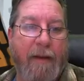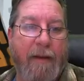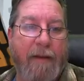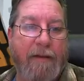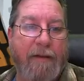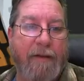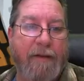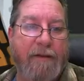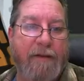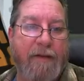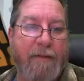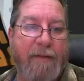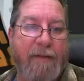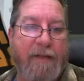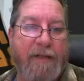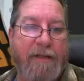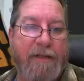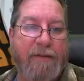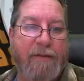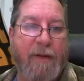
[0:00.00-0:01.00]
So some of
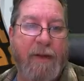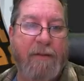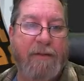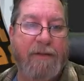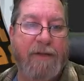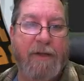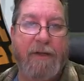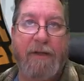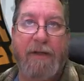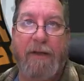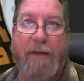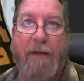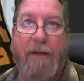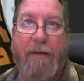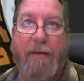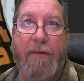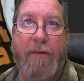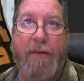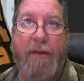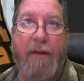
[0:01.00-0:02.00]
these stripes are going to
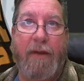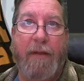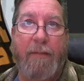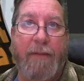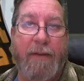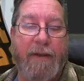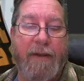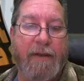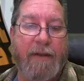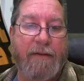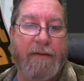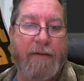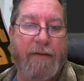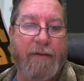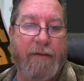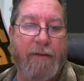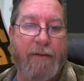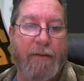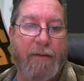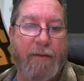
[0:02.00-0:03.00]
go up
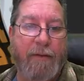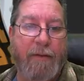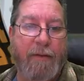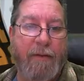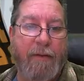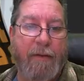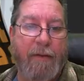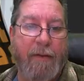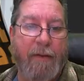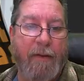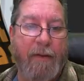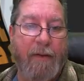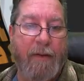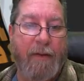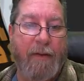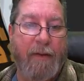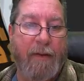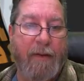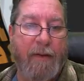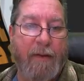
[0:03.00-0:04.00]
into
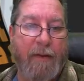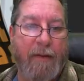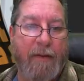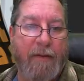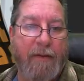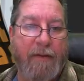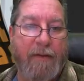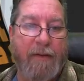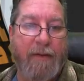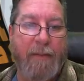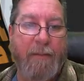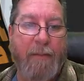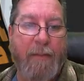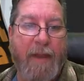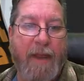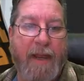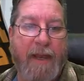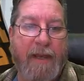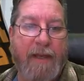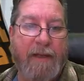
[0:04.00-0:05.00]
the
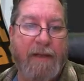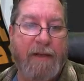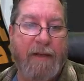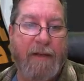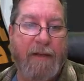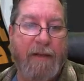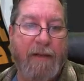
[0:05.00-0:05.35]
mane